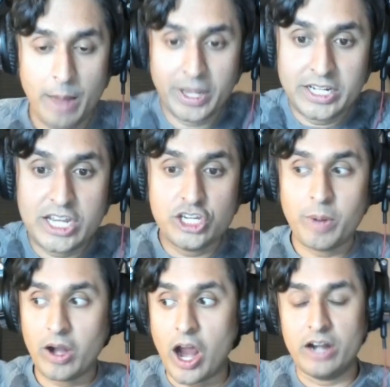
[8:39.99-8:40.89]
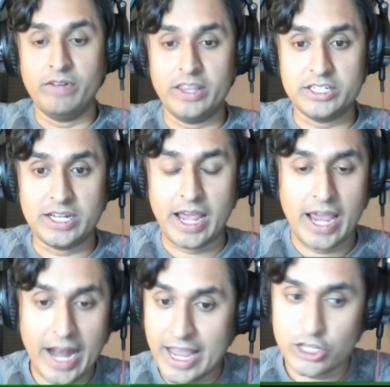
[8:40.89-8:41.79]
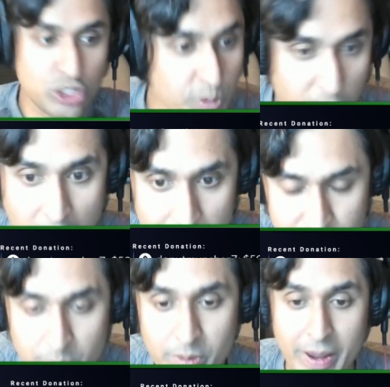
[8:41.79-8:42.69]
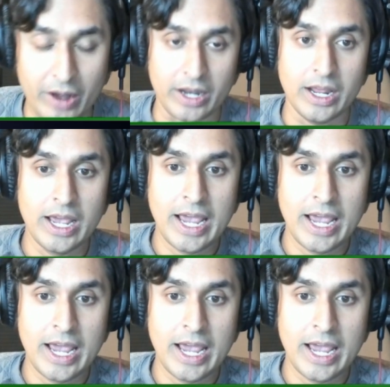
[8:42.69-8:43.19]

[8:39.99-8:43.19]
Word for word: I'm going to teach about Ayurveda today. And I get super hyped up about it.